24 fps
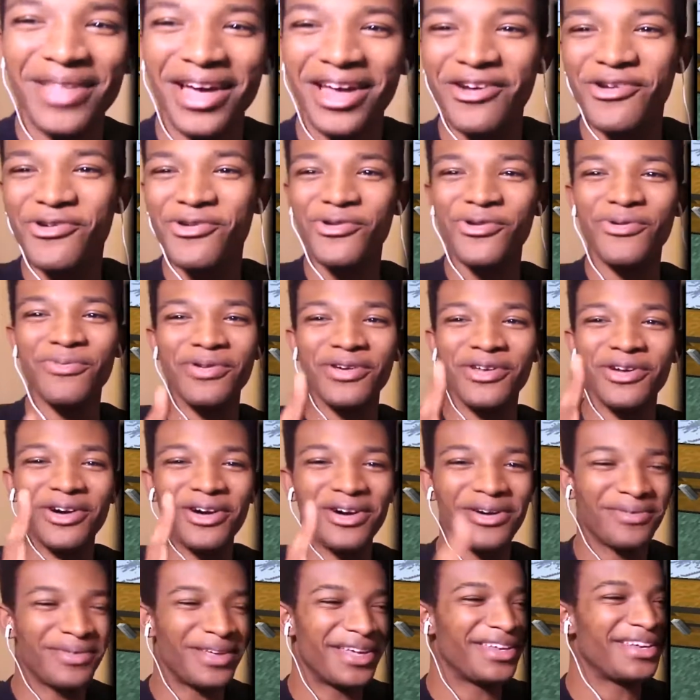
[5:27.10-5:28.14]
I'm not a noob at
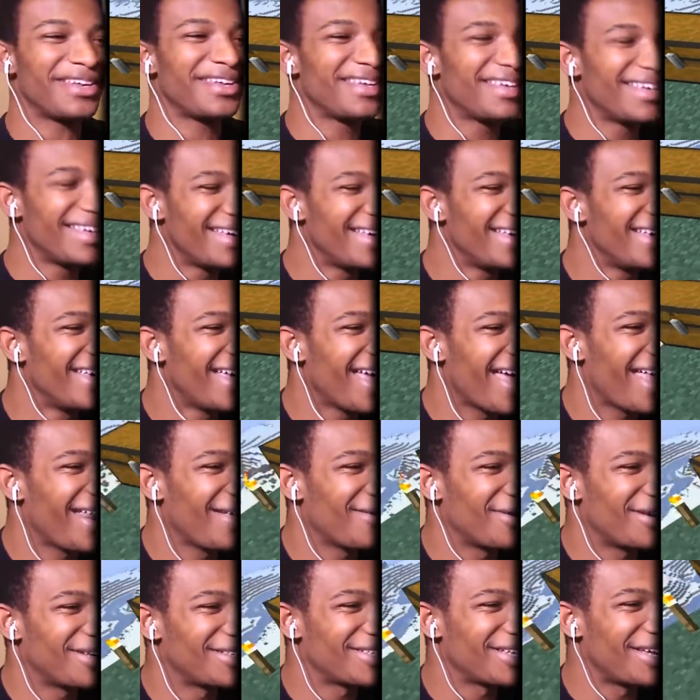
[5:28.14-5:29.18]
all, man.
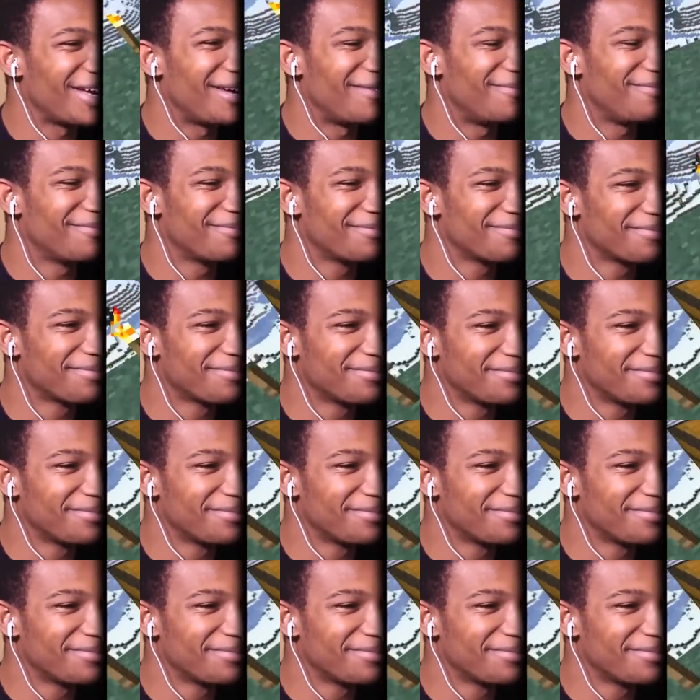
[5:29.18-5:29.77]
Anyways, um,